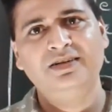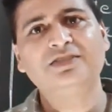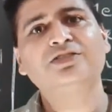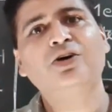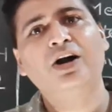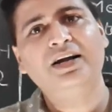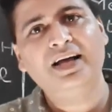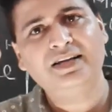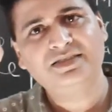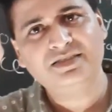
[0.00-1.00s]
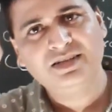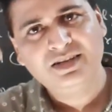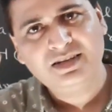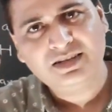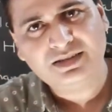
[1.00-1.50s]
is called as,
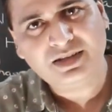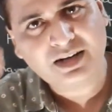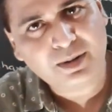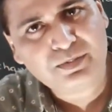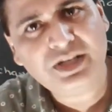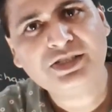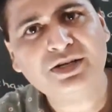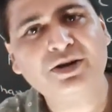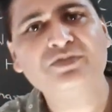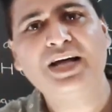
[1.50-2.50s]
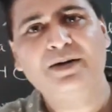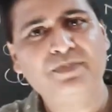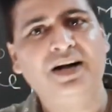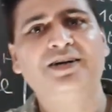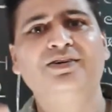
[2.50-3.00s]
the completion of that
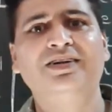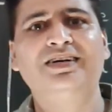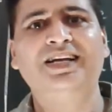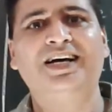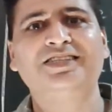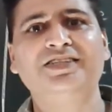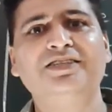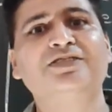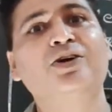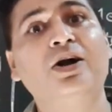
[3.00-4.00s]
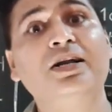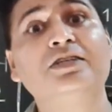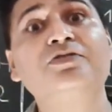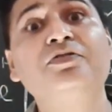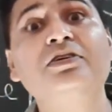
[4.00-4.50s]
particular reaction is called
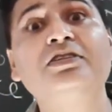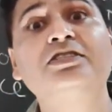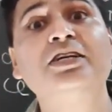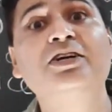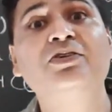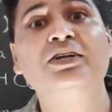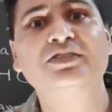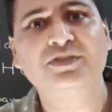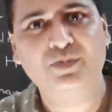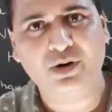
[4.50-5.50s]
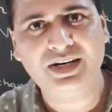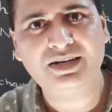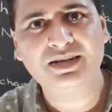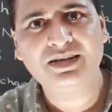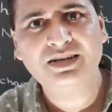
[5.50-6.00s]
as first equivalence point.